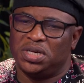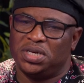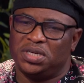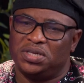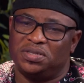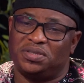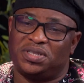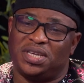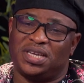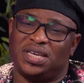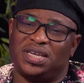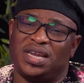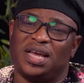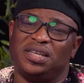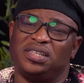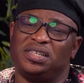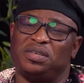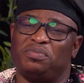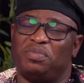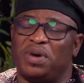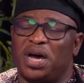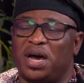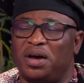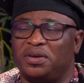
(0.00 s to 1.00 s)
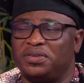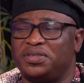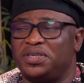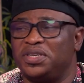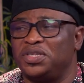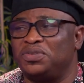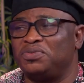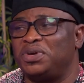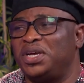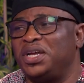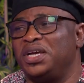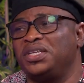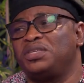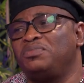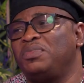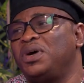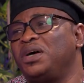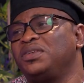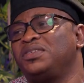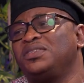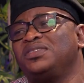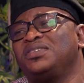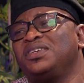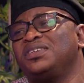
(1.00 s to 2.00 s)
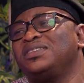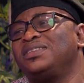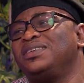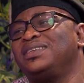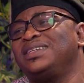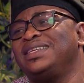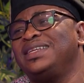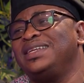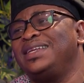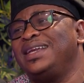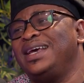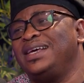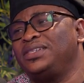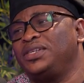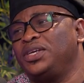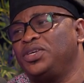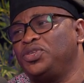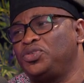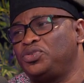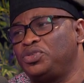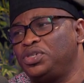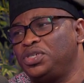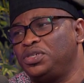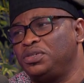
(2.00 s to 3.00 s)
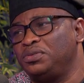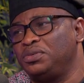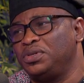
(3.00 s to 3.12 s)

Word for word: you're taking antibiotics when antibiotics is not necessary.